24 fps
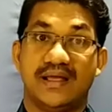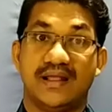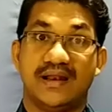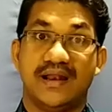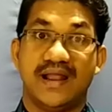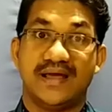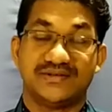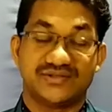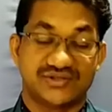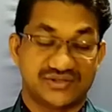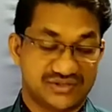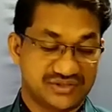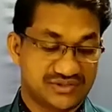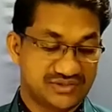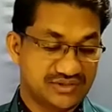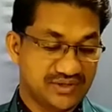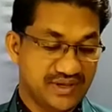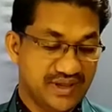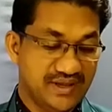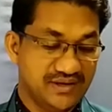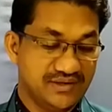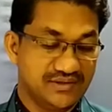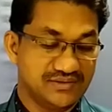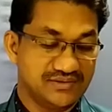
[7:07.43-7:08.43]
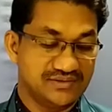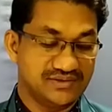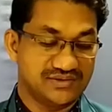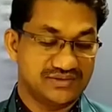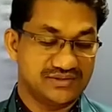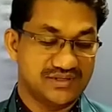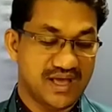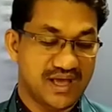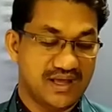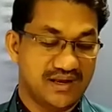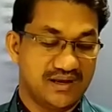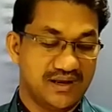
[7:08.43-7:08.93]
lets
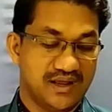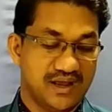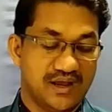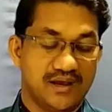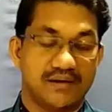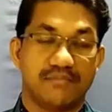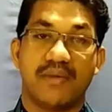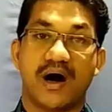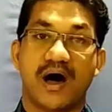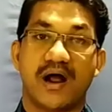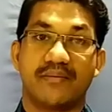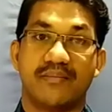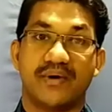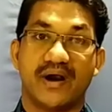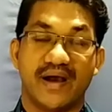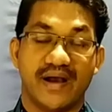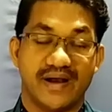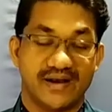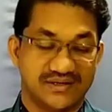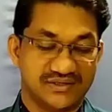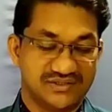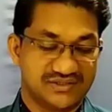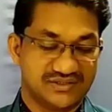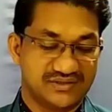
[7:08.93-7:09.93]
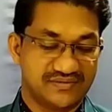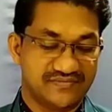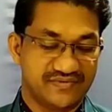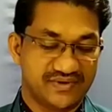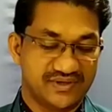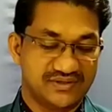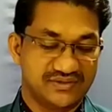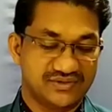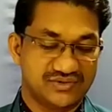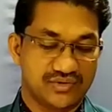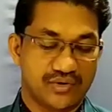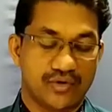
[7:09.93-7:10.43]
hints that Barbara
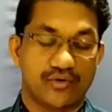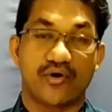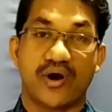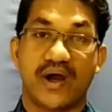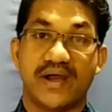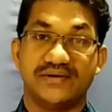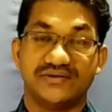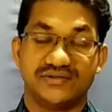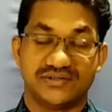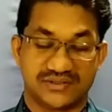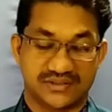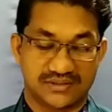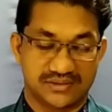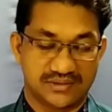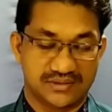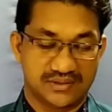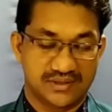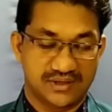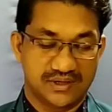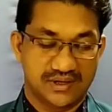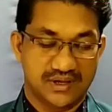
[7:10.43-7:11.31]
herself is a writer,